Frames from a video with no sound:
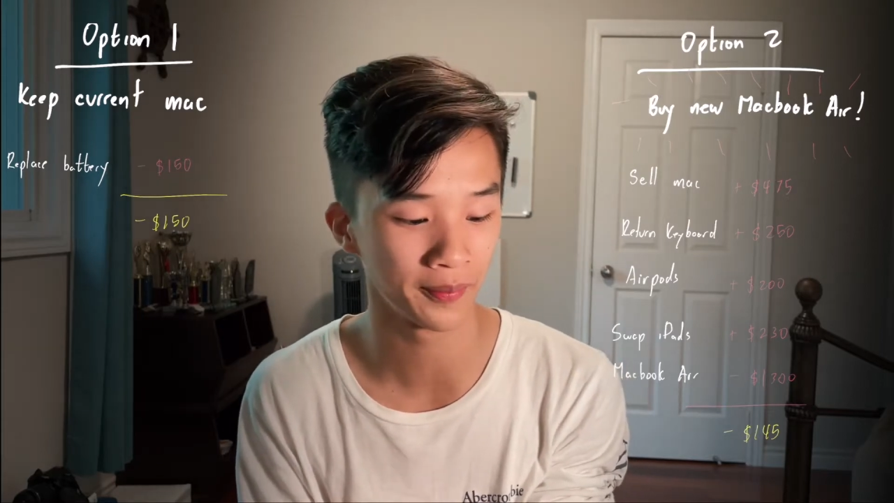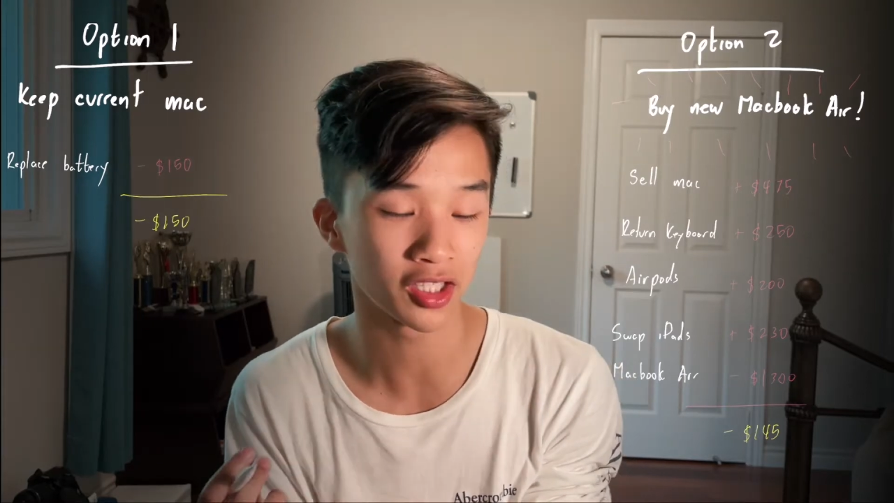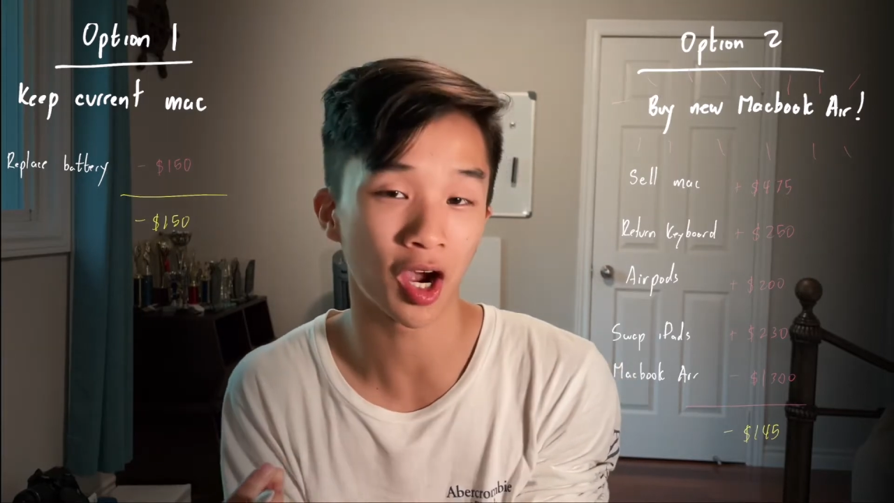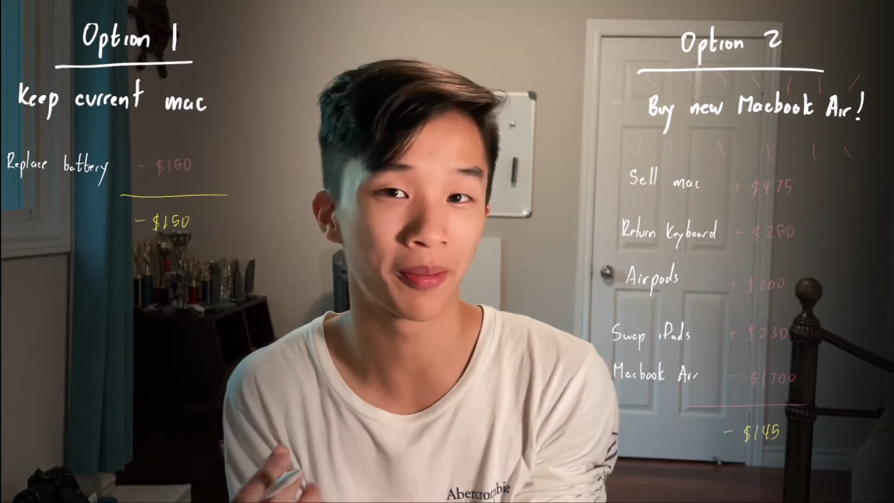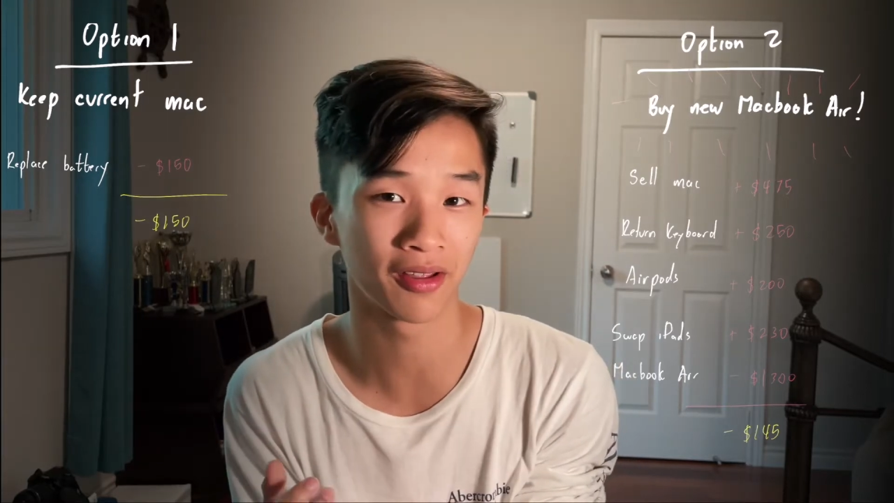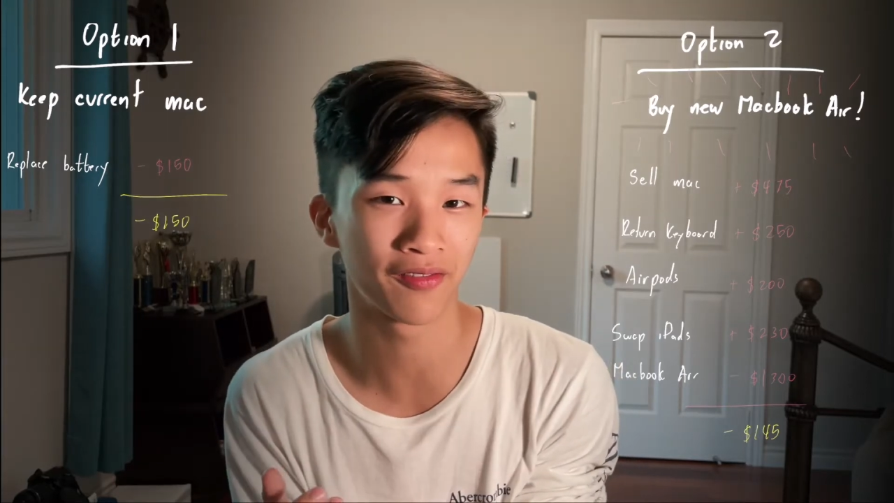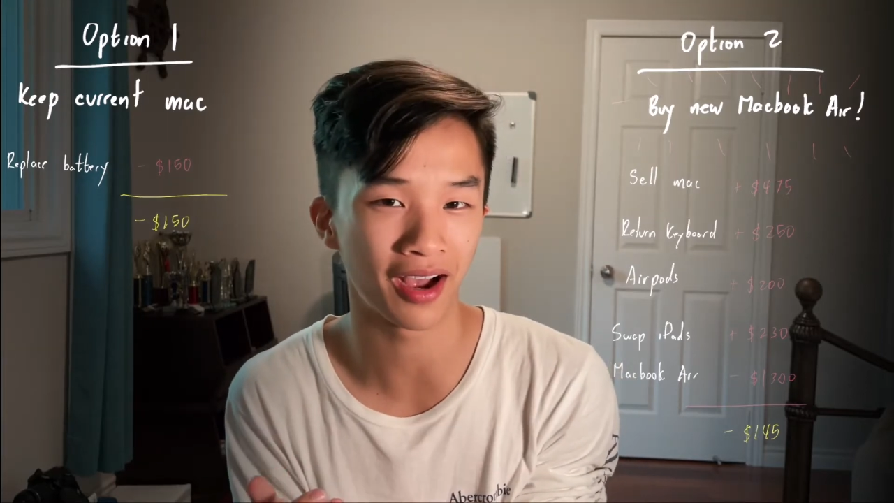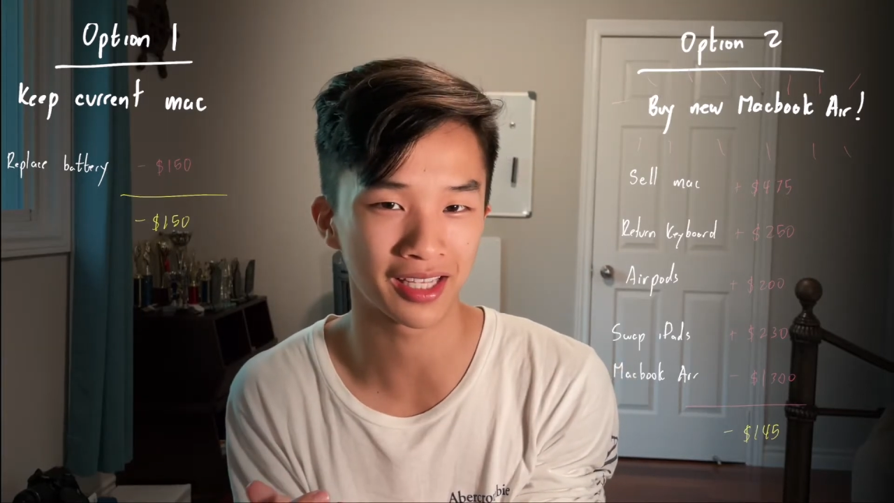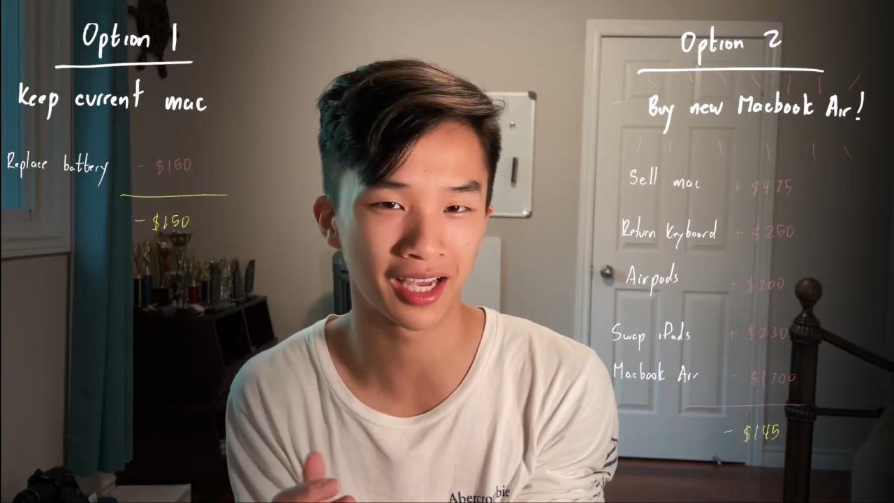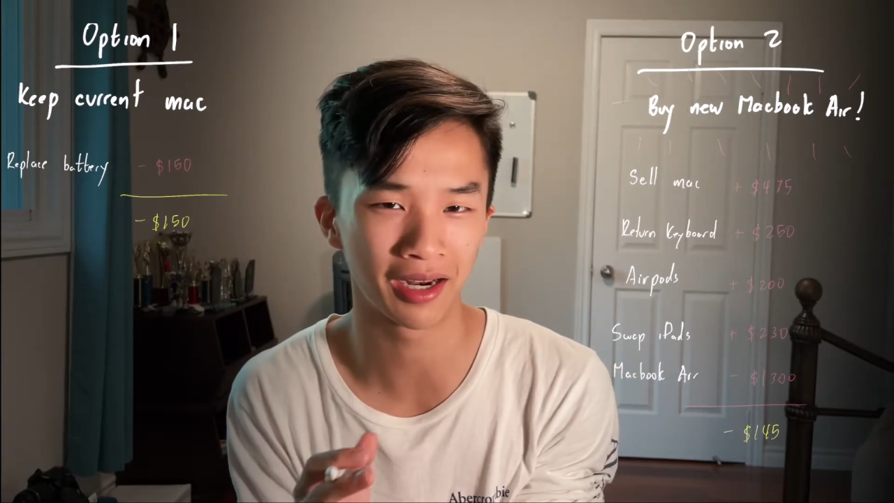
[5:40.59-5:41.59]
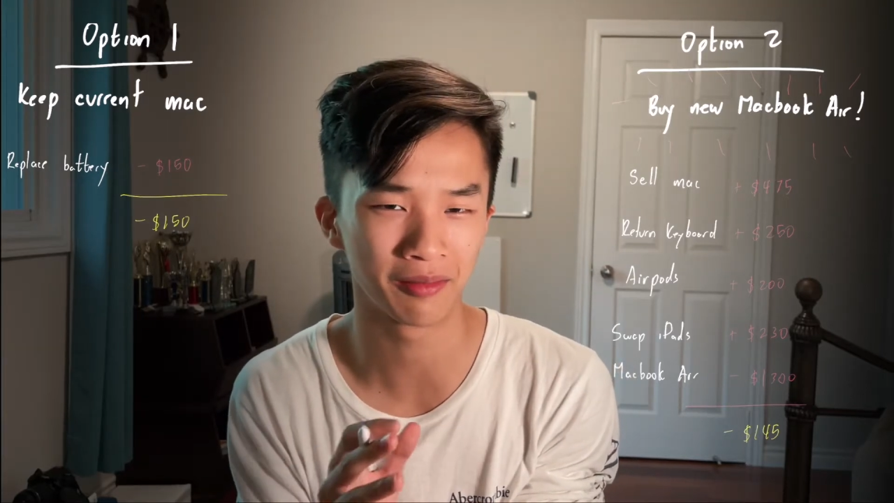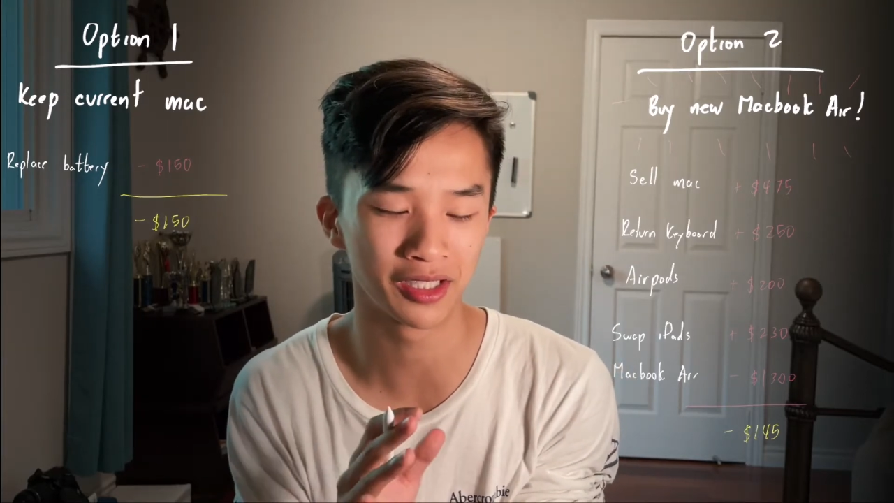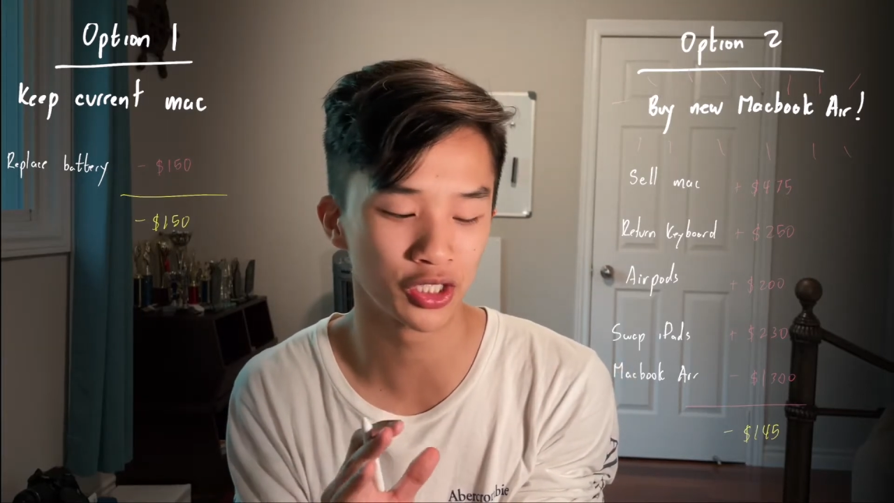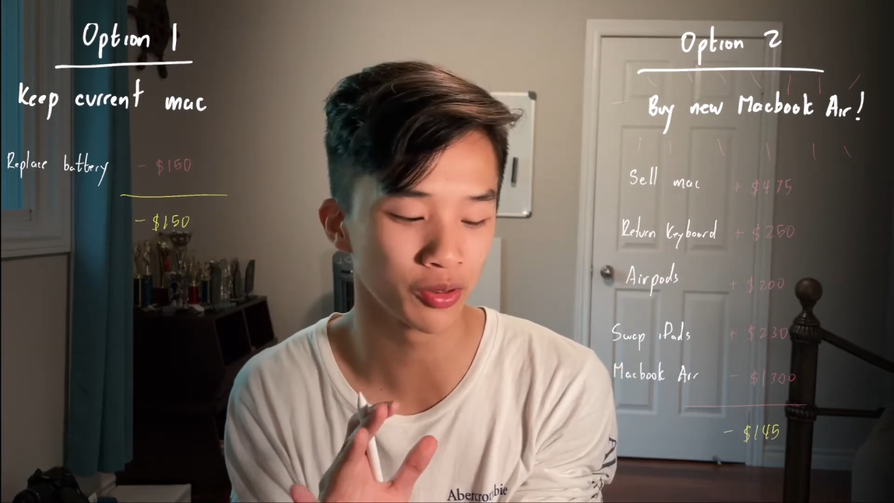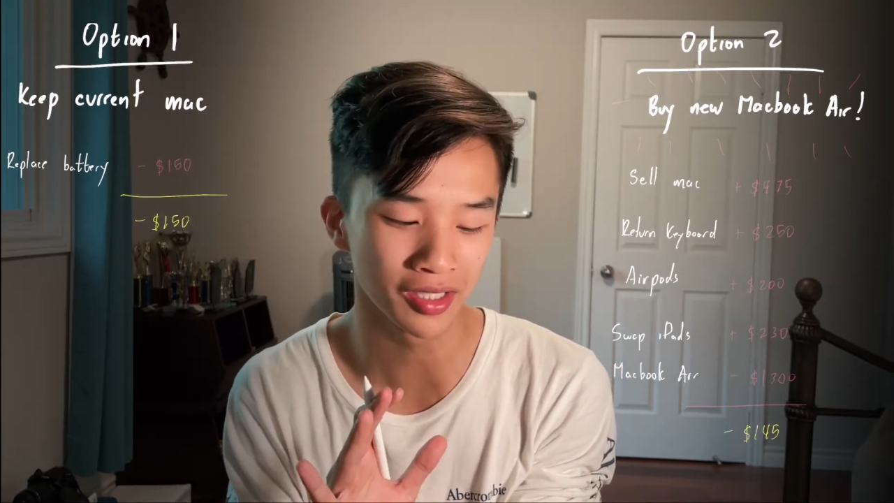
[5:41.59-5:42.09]
On top of the fact that in
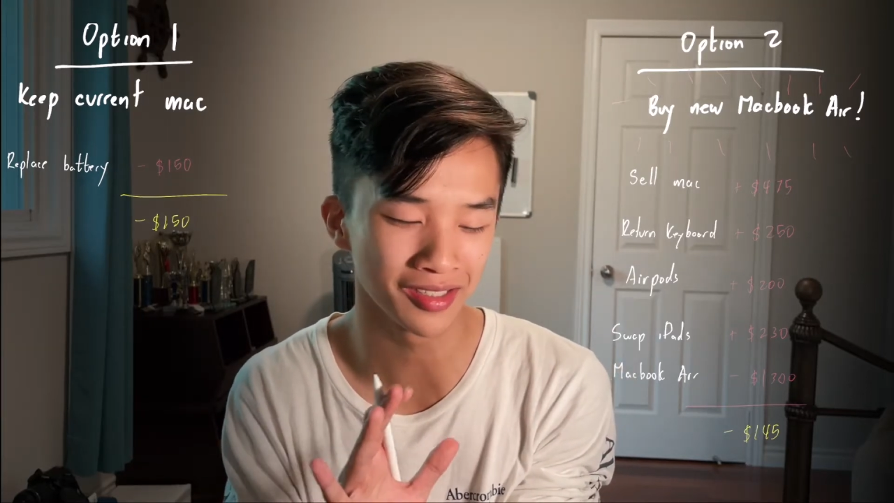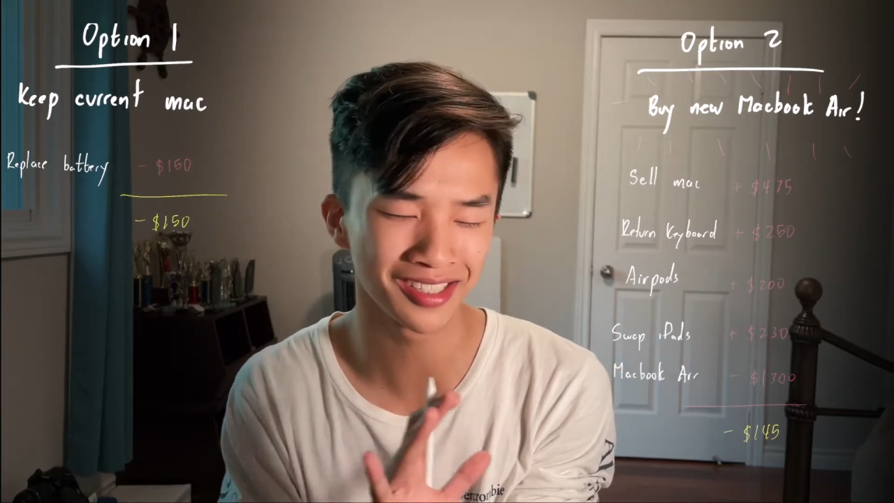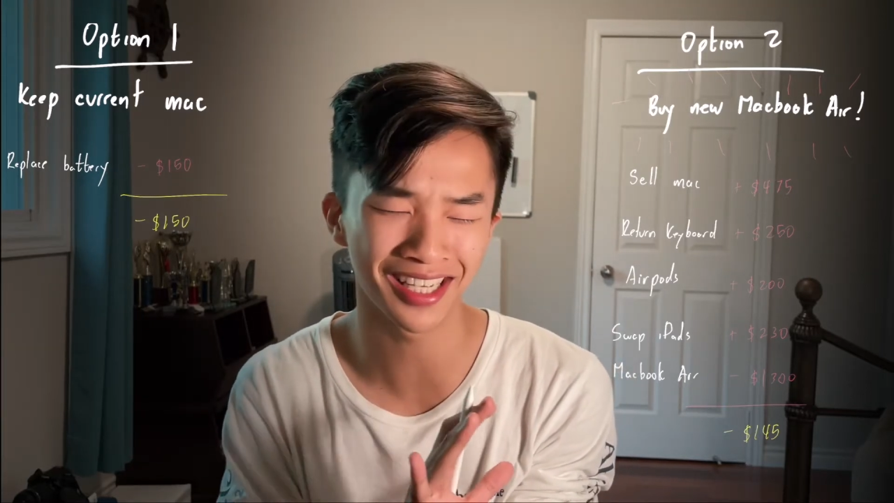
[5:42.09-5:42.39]
2 years,